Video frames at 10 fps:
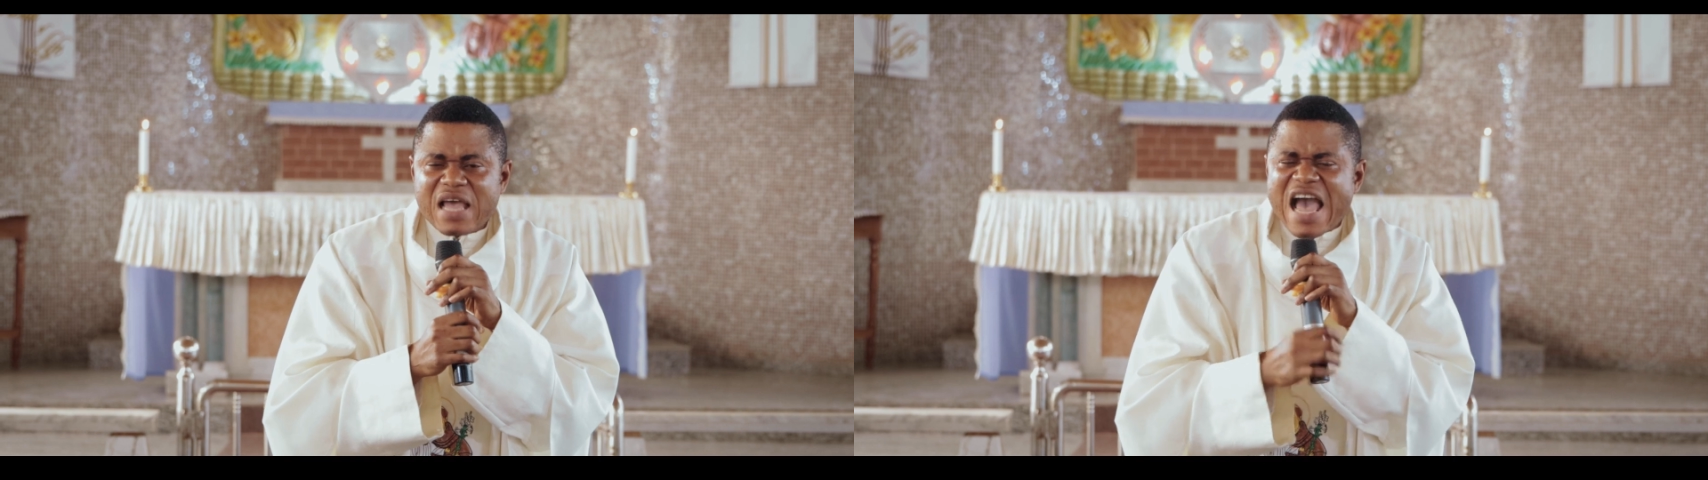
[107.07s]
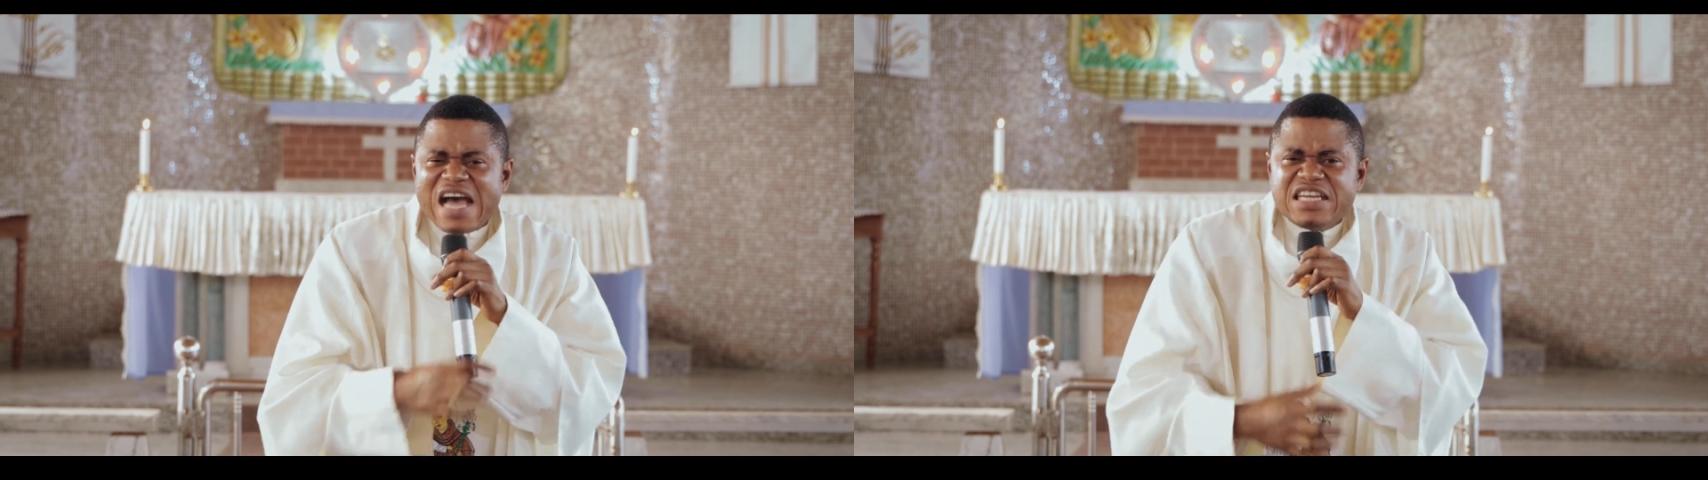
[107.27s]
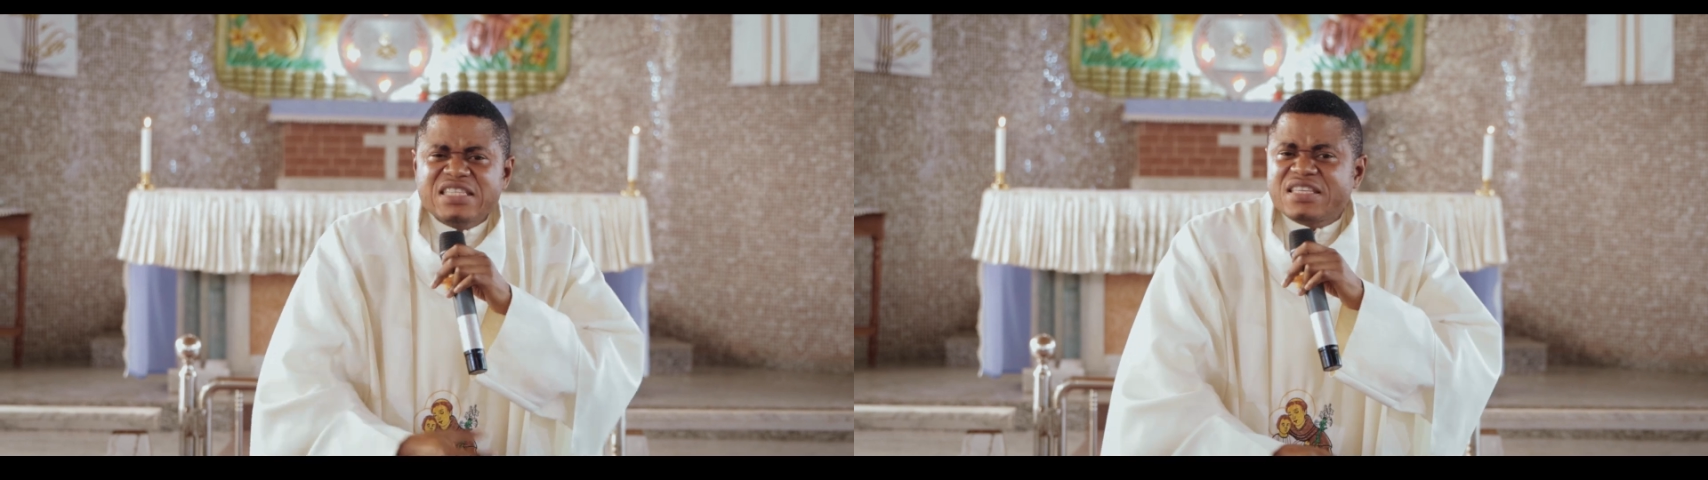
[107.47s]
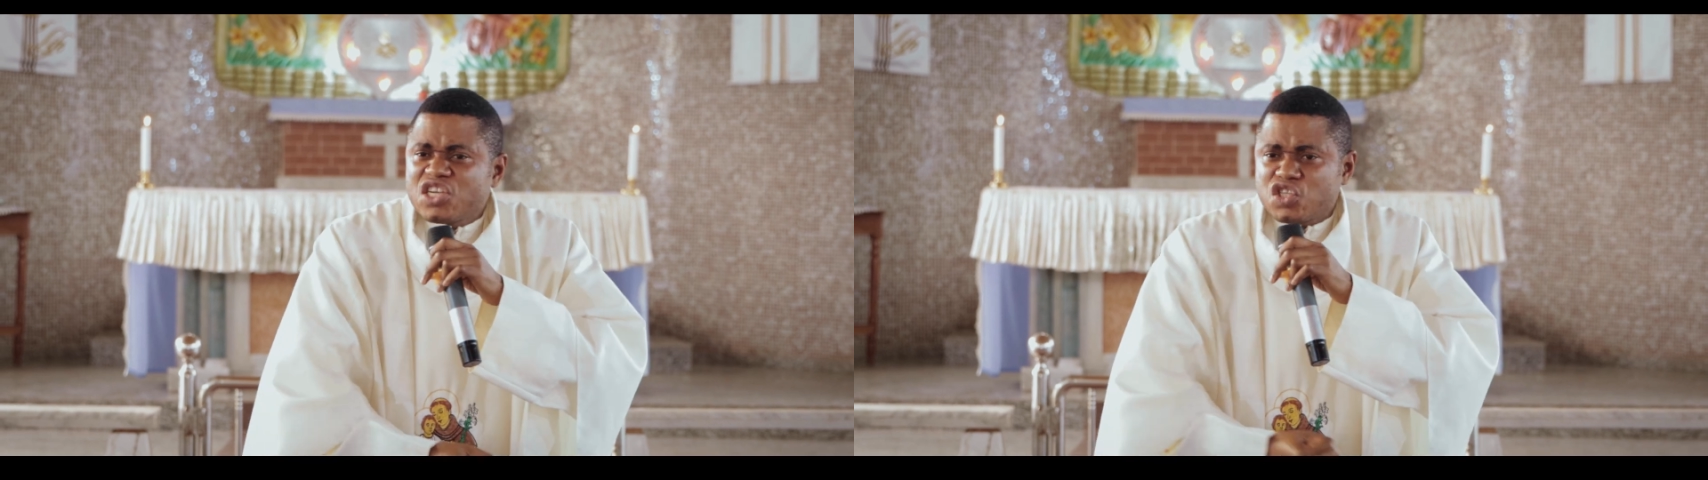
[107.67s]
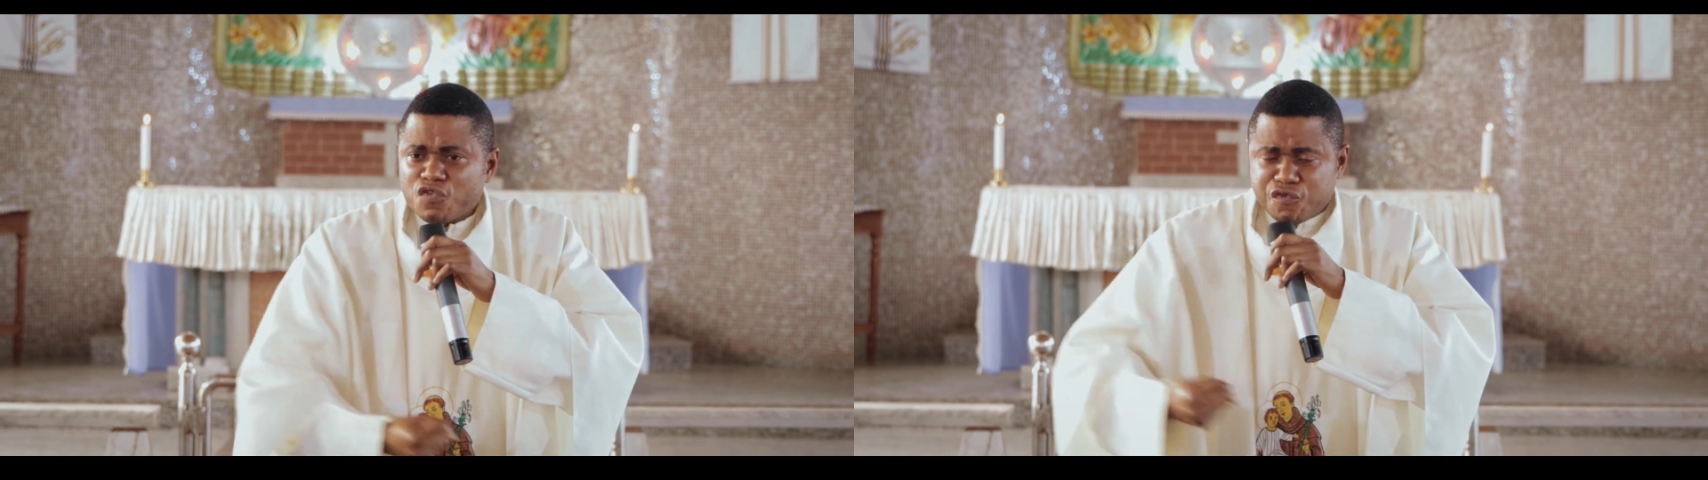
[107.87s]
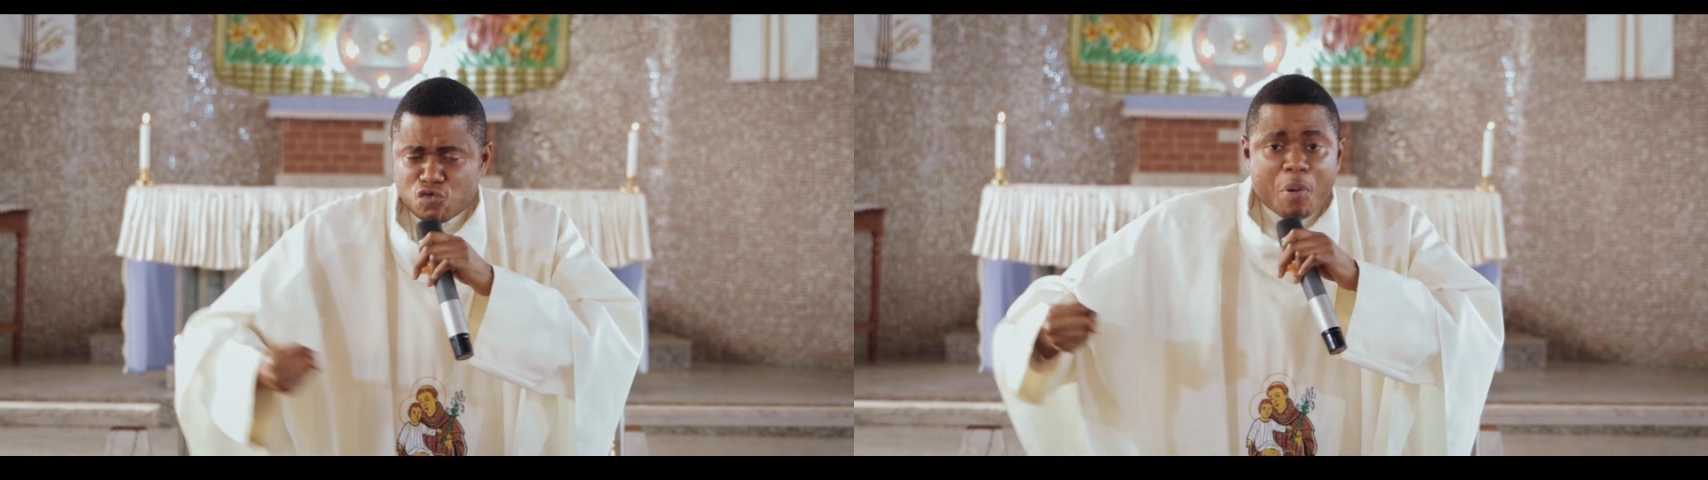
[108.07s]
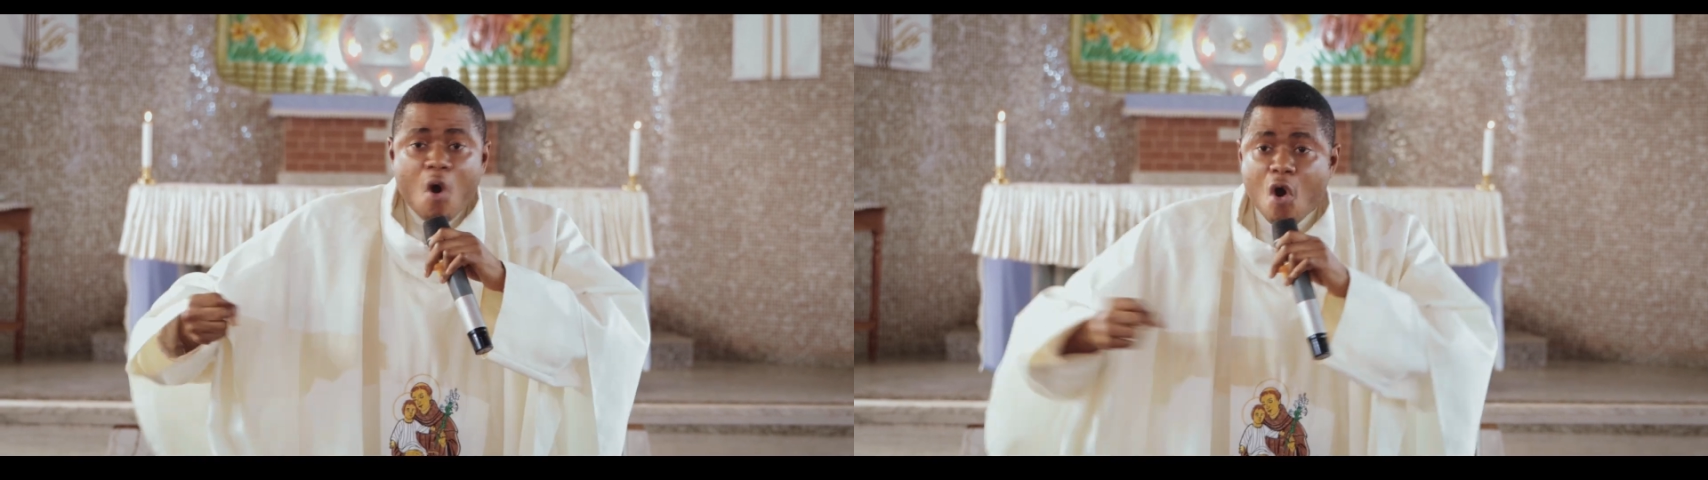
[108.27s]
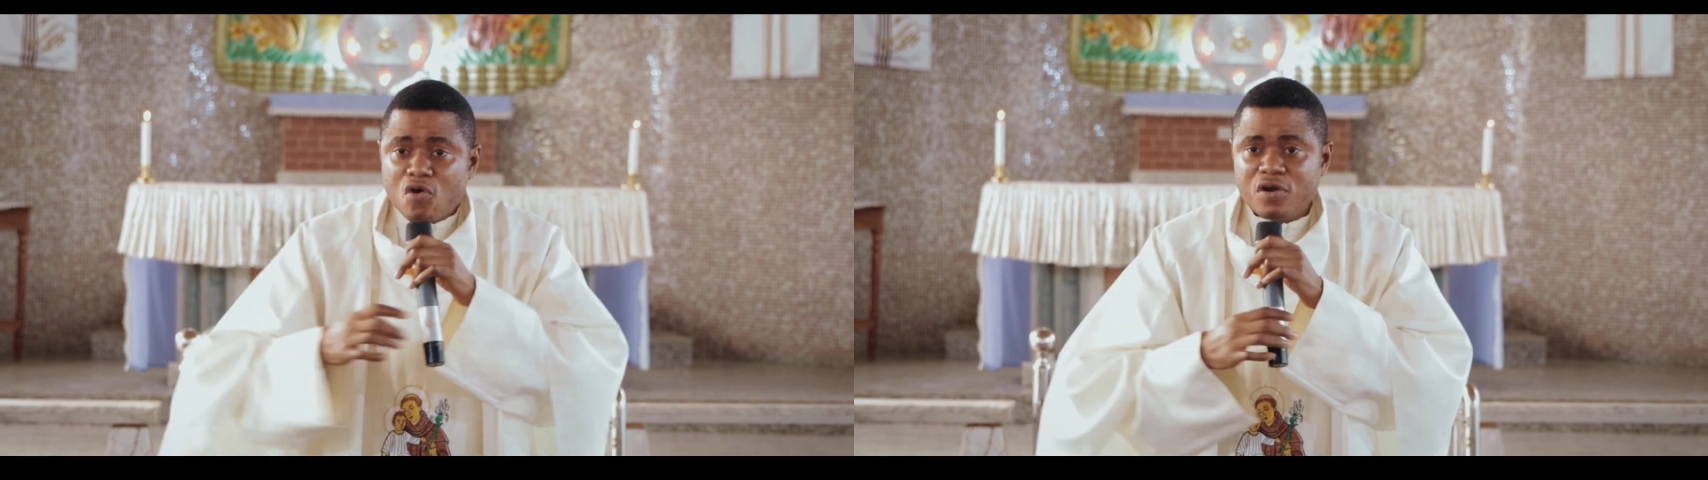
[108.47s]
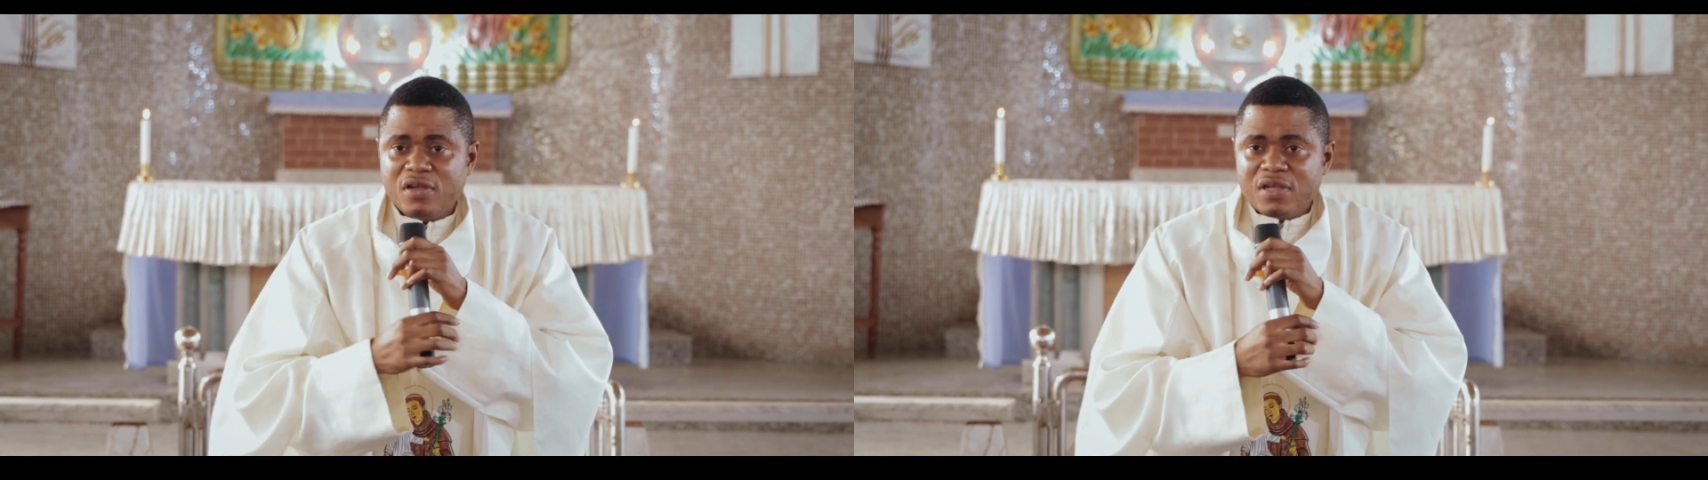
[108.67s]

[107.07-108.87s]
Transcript: I had interest in football.